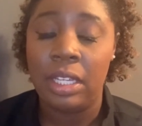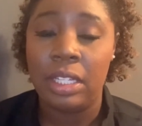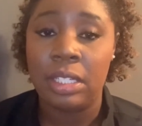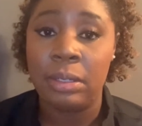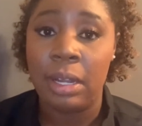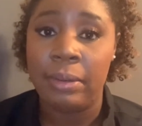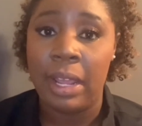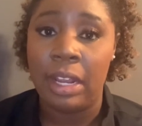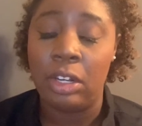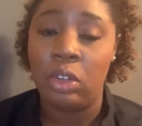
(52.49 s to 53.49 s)
is sometimes they
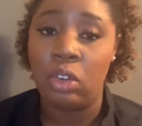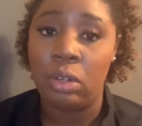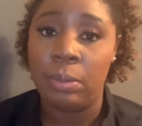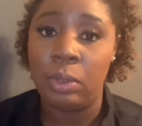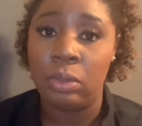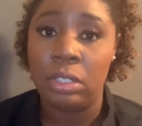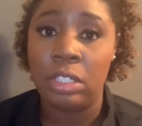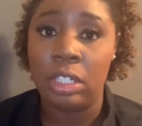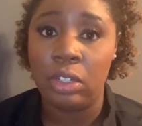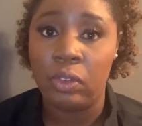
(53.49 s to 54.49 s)
have the durable, the
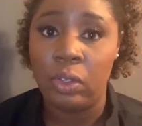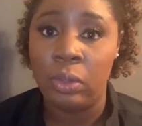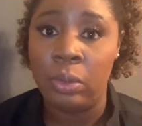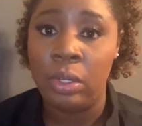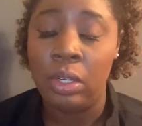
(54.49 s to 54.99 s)
general,